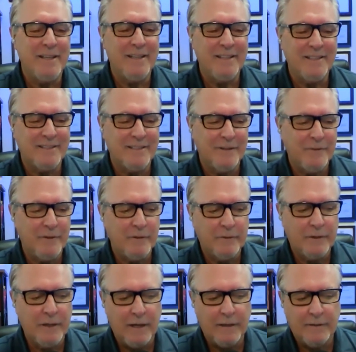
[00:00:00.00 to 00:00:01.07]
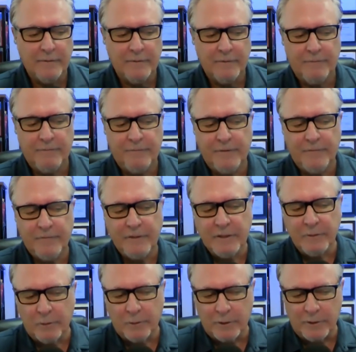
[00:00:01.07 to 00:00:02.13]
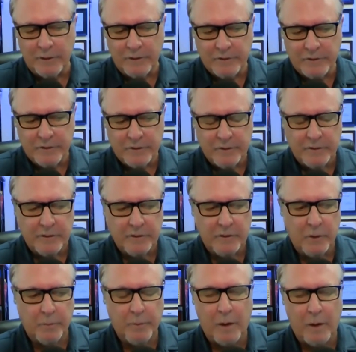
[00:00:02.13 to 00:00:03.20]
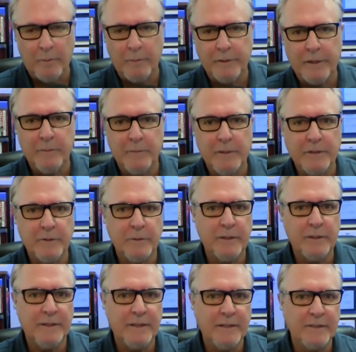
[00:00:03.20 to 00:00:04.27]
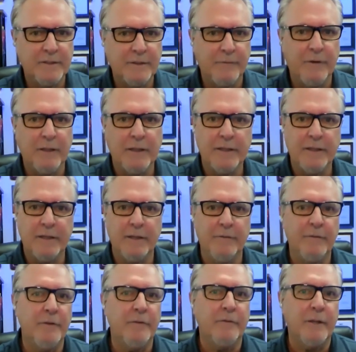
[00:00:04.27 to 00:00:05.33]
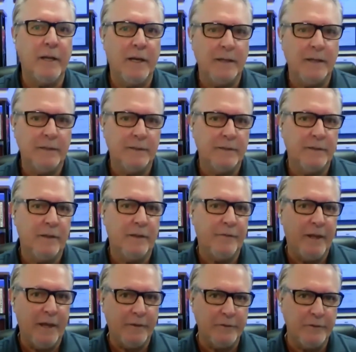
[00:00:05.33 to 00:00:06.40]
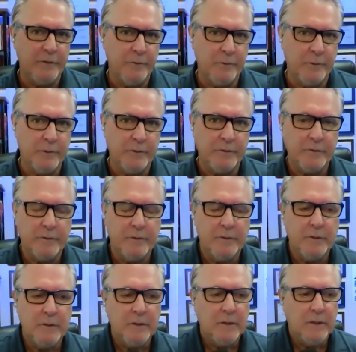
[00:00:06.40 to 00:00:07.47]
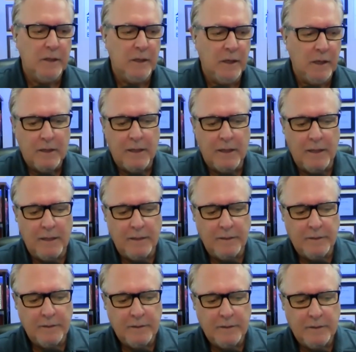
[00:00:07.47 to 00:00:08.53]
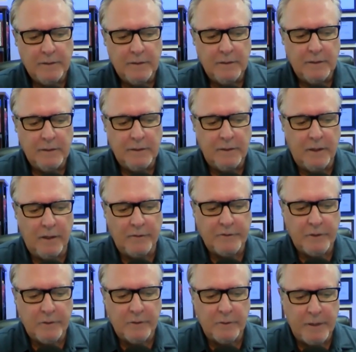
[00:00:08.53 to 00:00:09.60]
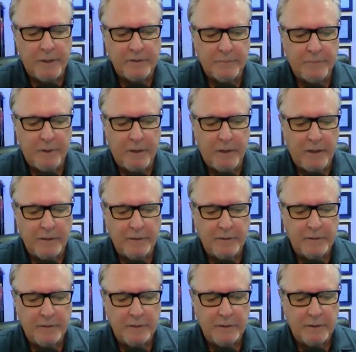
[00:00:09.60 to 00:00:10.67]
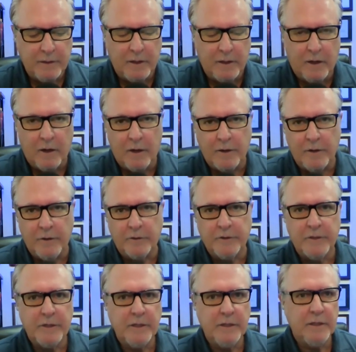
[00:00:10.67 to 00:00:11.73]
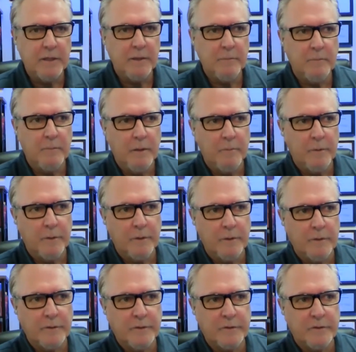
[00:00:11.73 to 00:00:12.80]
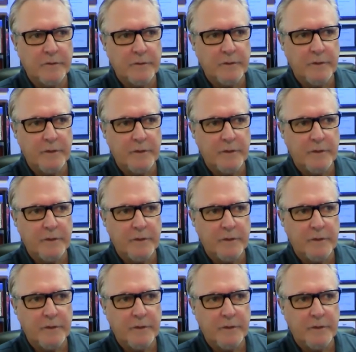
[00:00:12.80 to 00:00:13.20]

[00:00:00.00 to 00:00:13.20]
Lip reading: Because if you've got 50 doors, you're probably going to be doing things differently than if you've got 1,000 doors. And it also depends upon, are your team members